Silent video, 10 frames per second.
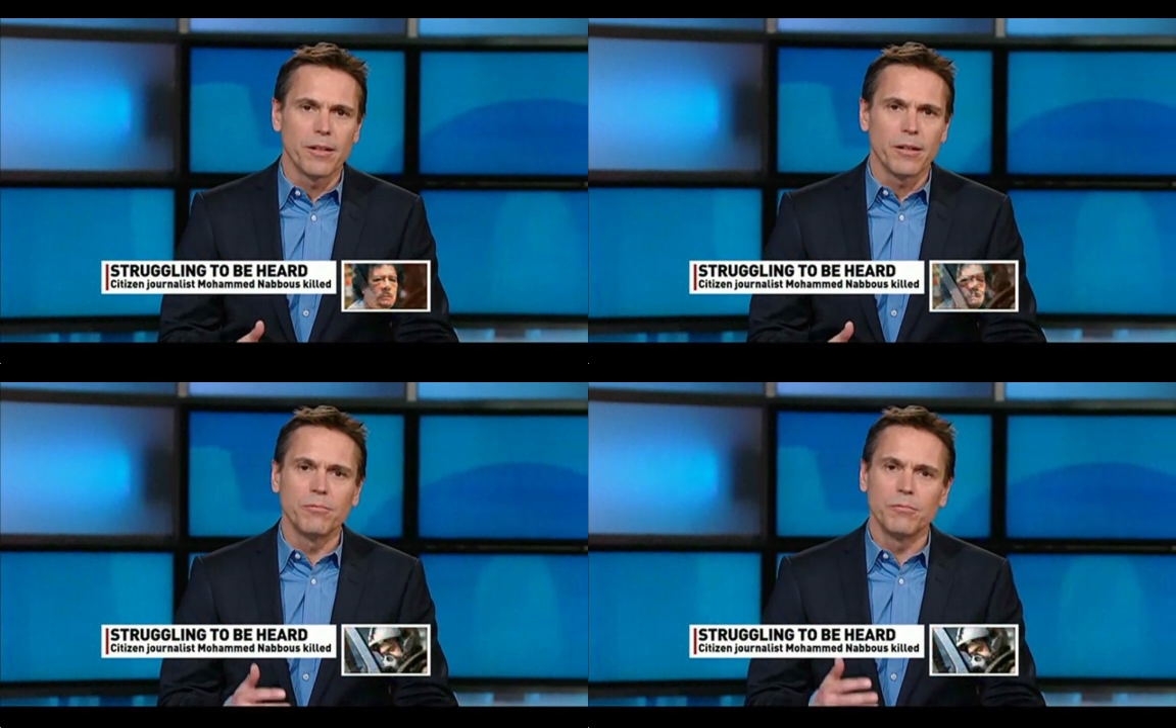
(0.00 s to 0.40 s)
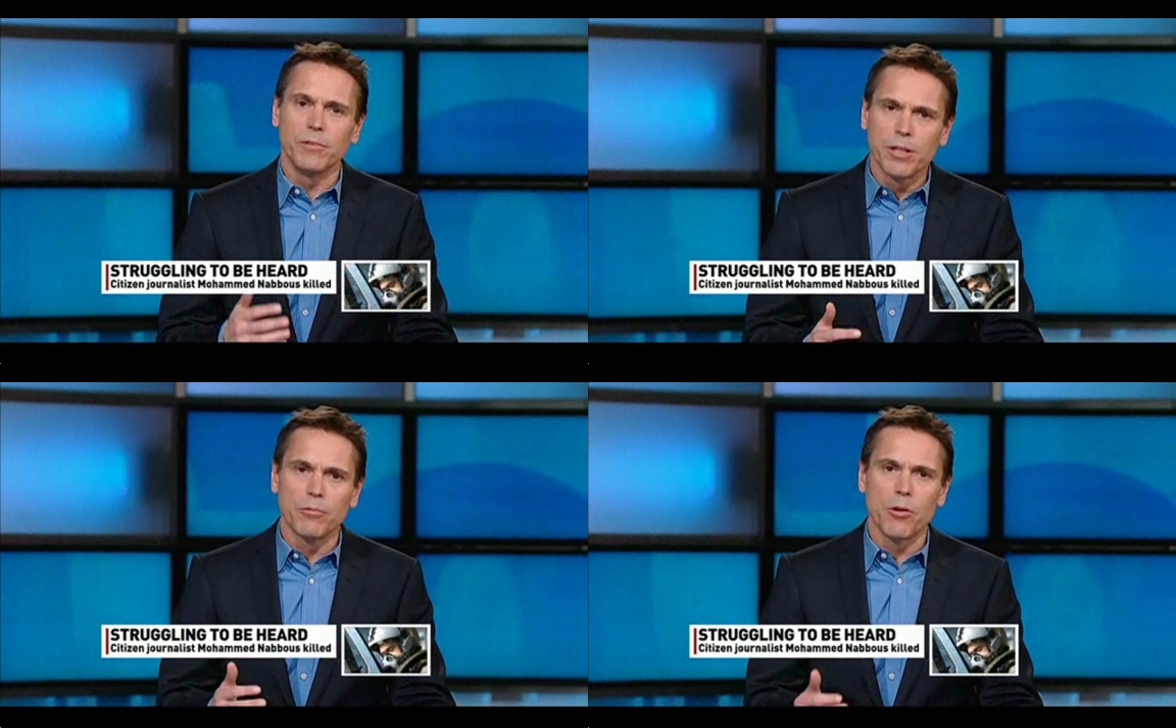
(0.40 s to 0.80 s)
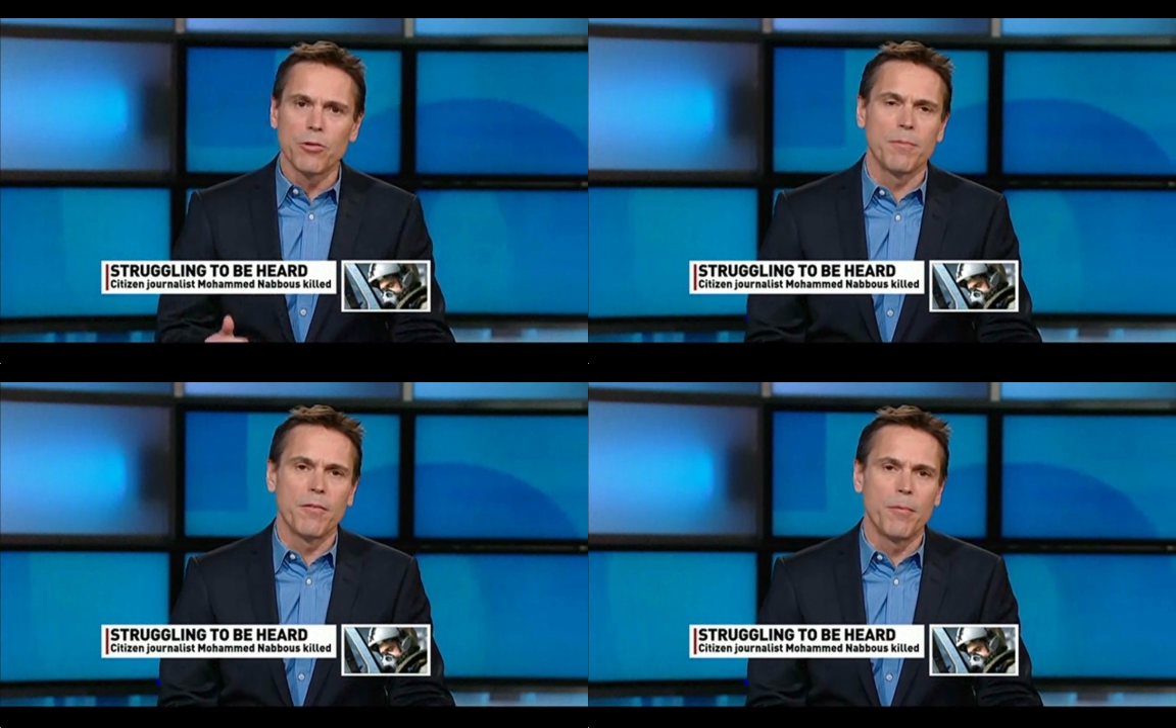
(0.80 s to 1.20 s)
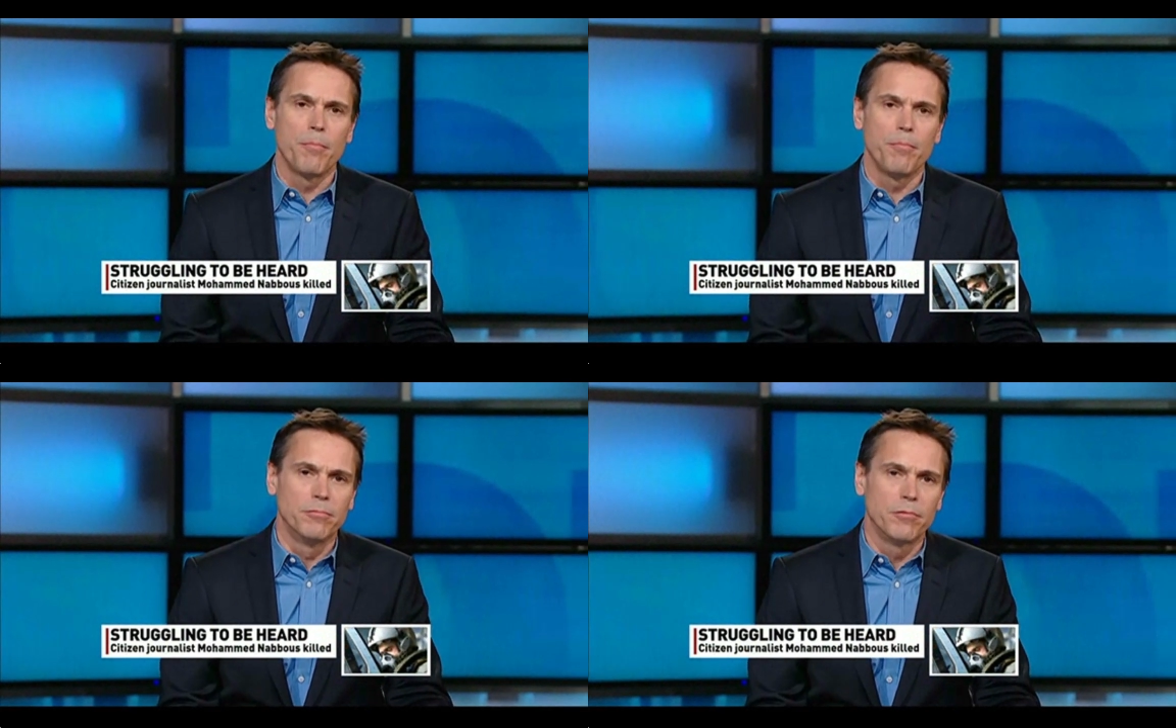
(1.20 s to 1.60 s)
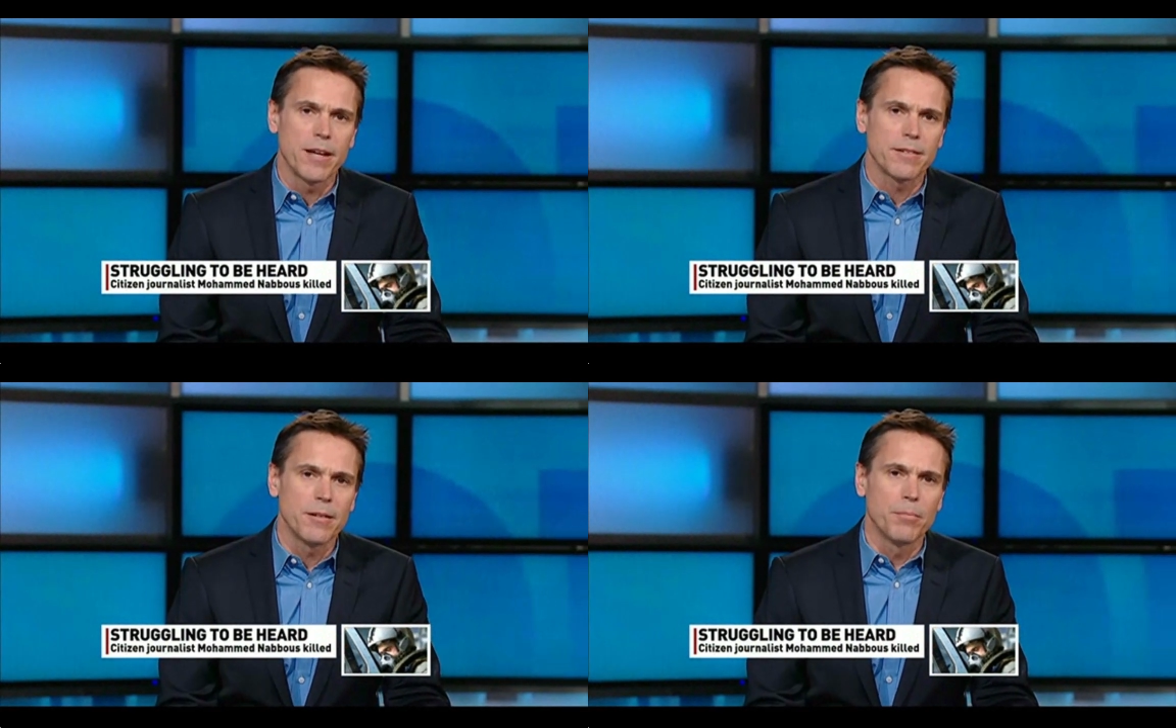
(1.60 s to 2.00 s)
and it really rose above the
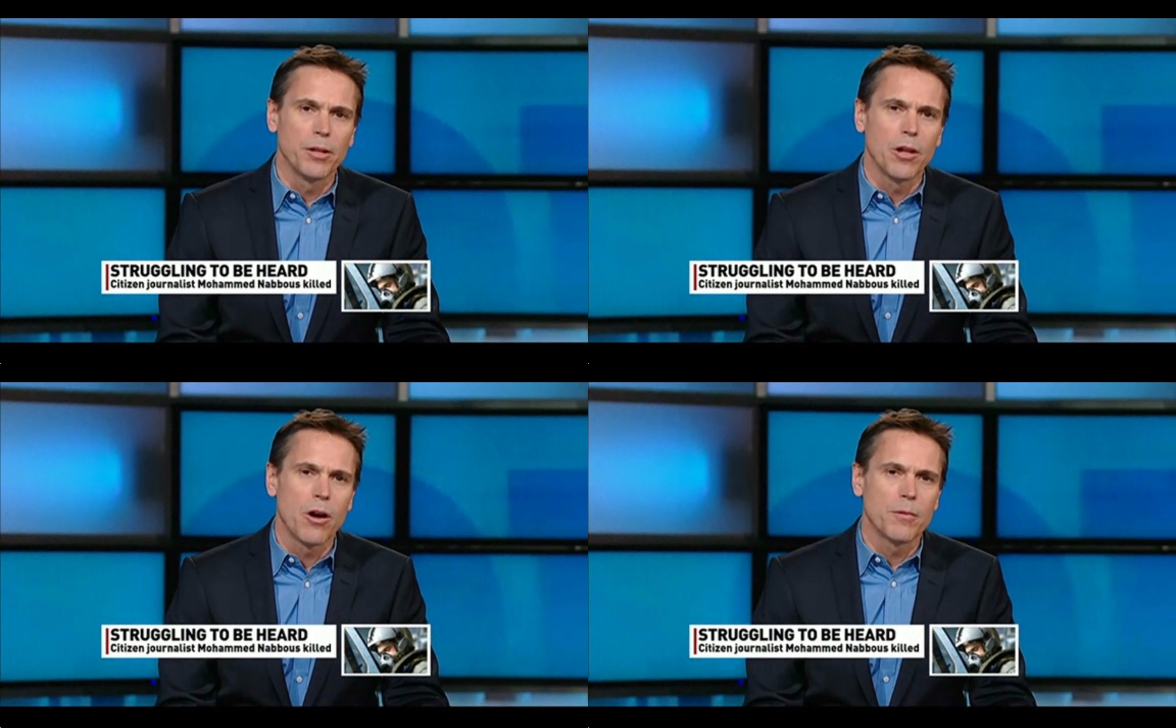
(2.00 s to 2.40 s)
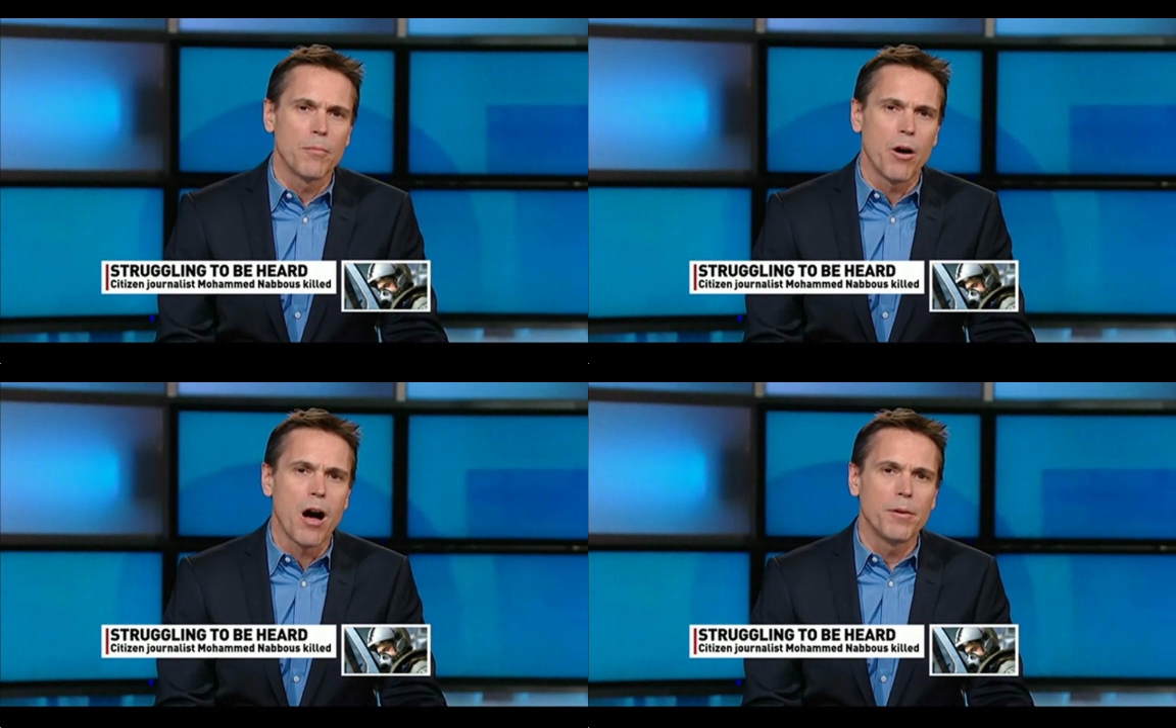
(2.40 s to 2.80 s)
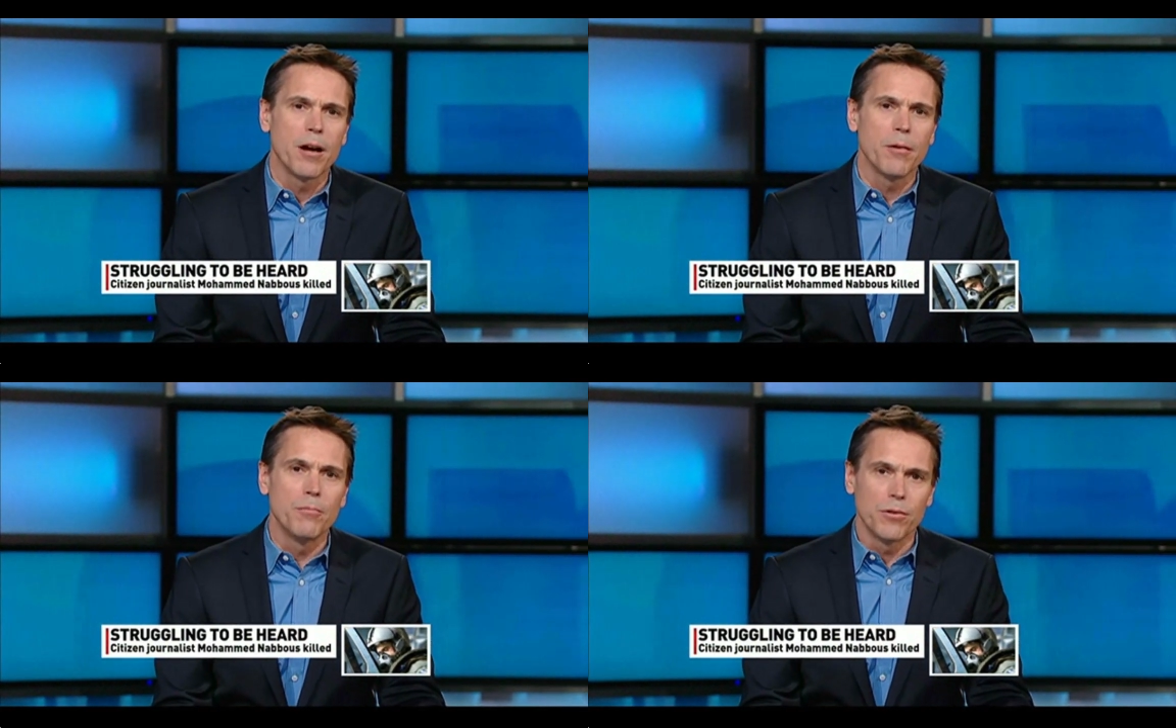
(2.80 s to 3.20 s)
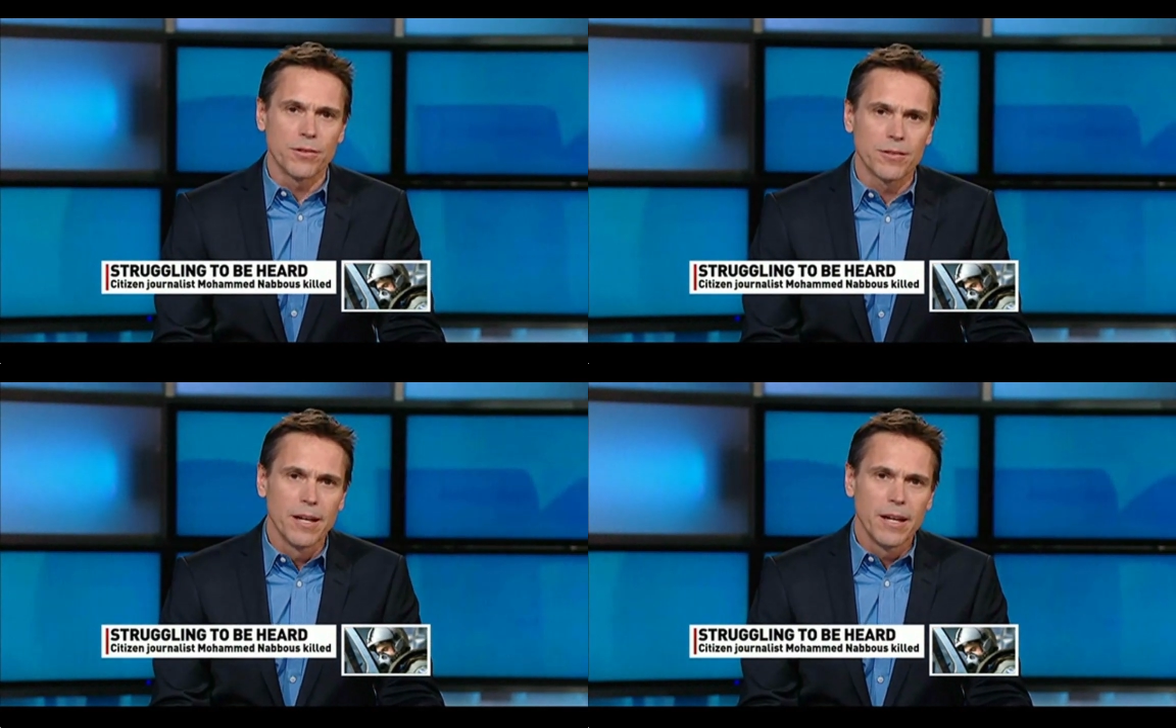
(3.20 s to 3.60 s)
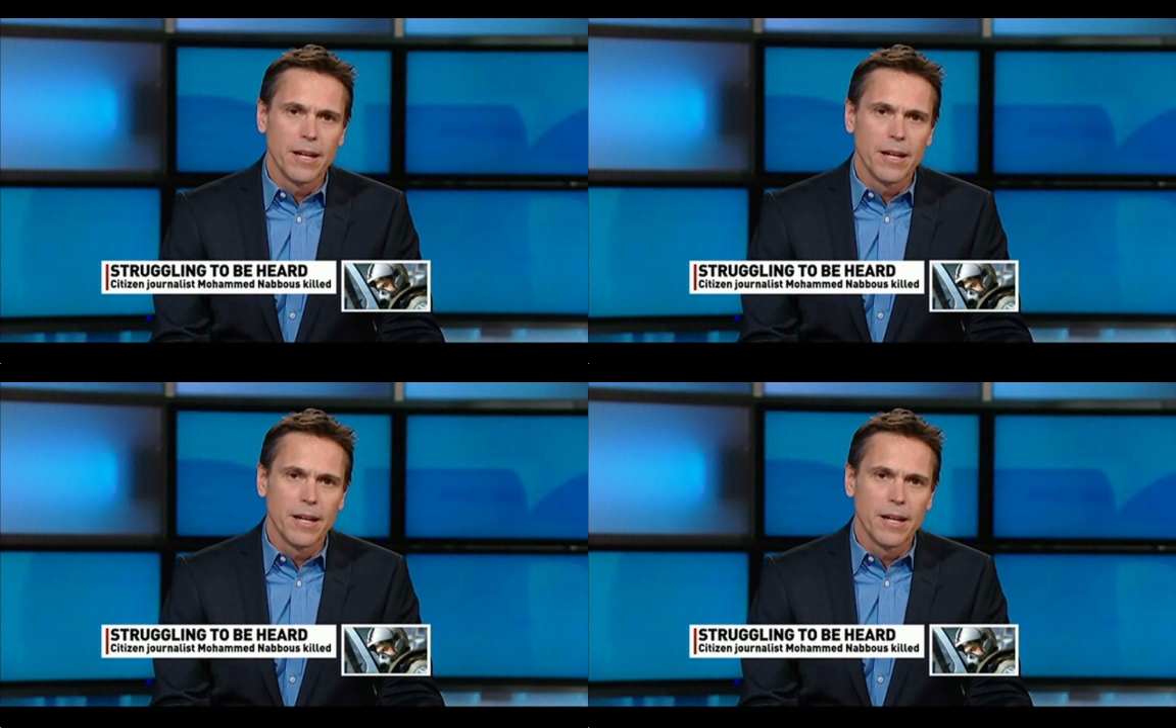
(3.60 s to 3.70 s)
rest, and it belonged to Mohamed Nabbous.